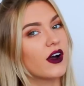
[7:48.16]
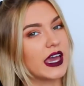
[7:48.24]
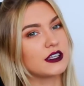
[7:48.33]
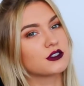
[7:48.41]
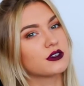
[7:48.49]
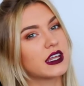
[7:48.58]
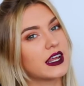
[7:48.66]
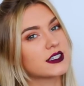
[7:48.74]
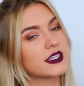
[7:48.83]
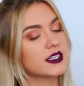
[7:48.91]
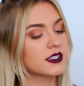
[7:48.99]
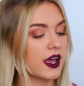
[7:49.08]
Okay, so the next
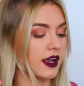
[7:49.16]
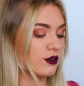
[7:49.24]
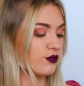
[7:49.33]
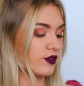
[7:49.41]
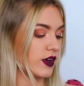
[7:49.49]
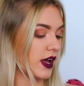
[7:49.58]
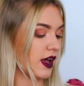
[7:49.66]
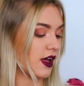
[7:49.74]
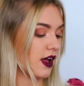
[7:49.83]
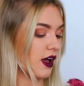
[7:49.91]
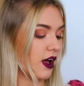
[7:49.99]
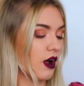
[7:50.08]
thing's kind of
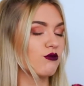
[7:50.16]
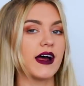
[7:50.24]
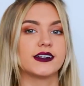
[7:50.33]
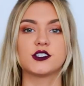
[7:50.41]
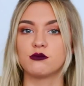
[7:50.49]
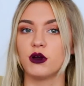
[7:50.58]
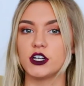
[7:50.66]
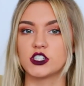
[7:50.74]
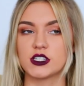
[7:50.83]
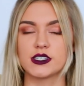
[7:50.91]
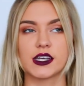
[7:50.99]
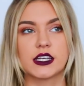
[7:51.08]
a random
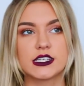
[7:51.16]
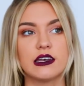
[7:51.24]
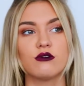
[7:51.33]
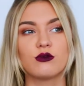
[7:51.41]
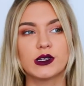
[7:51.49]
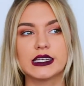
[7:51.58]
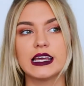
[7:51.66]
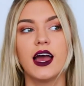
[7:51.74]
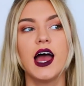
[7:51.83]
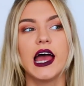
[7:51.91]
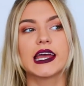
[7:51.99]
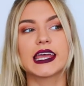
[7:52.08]
purchase. Like, it didn't really
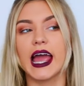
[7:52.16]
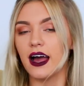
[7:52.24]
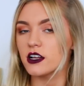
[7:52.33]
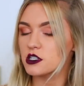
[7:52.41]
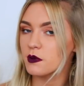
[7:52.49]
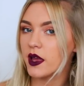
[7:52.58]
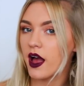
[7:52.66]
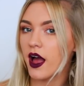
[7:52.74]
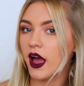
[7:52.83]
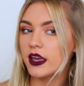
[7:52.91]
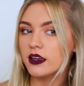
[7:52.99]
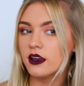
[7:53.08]
catch my
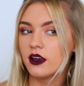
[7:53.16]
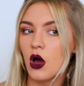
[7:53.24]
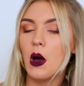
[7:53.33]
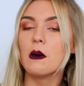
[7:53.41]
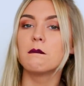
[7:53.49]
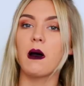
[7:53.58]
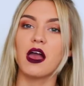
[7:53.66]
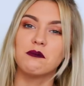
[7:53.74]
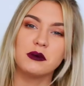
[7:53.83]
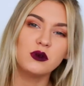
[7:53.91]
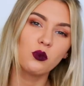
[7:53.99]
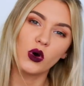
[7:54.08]
eye, but I've
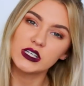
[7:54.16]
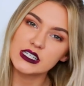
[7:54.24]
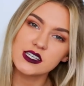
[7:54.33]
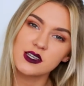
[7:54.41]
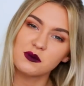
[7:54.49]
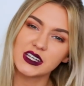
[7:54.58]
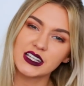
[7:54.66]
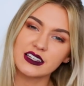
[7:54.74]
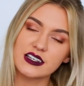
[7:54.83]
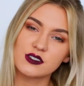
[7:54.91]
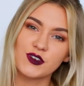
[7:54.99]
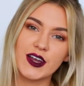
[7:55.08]
been wanting something like
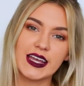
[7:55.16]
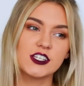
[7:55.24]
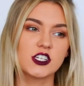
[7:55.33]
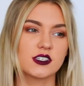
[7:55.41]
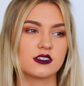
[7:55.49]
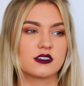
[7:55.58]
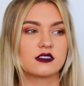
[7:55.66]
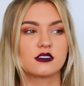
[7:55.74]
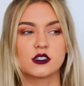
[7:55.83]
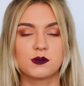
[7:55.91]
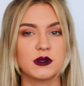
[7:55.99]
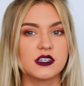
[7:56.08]
this for ages, and
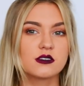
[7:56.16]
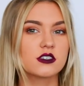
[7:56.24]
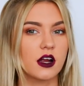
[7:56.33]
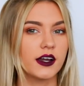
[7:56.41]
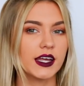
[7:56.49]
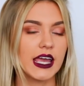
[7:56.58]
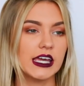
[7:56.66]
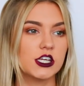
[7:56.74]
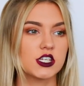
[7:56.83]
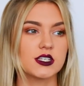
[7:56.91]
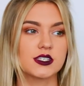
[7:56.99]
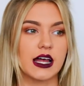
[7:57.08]
there's been certain
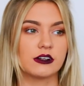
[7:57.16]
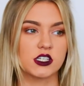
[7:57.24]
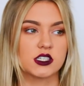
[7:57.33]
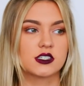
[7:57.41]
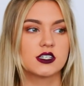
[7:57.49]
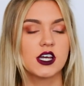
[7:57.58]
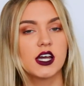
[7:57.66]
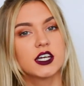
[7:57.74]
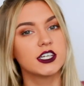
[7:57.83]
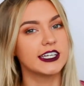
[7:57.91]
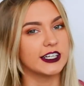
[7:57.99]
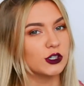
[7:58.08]
occasions that I just,
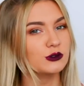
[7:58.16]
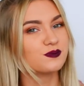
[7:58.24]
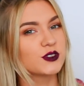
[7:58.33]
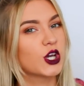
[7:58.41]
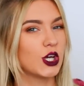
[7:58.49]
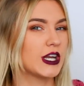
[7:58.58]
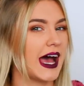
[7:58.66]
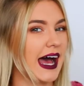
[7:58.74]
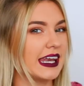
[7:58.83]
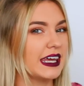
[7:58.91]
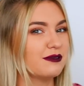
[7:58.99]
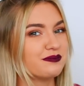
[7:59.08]
you know, could have
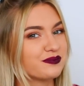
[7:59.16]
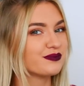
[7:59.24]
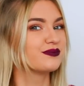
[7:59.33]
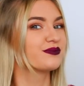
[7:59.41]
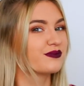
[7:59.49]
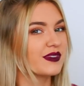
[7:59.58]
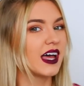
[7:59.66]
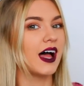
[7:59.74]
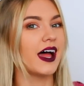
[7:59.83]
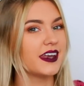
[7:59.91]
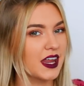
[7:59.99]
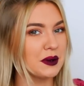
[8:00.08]
had it,
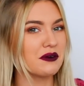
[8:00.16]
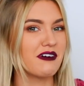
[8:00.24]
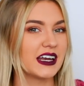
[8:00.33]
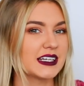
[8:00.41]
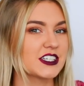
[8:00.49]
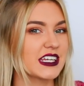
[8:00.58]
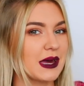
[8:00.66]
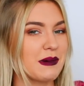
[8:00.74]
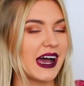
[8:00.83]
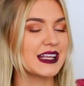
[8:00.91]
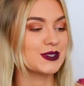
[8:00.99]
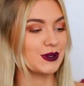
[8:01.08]
and now I've managed to get my
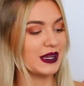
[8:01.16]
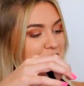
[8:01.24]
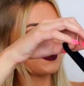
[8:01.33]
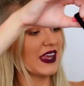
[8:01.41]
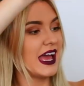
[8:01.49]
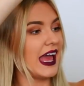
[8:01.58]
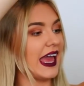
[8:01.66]
hands on it.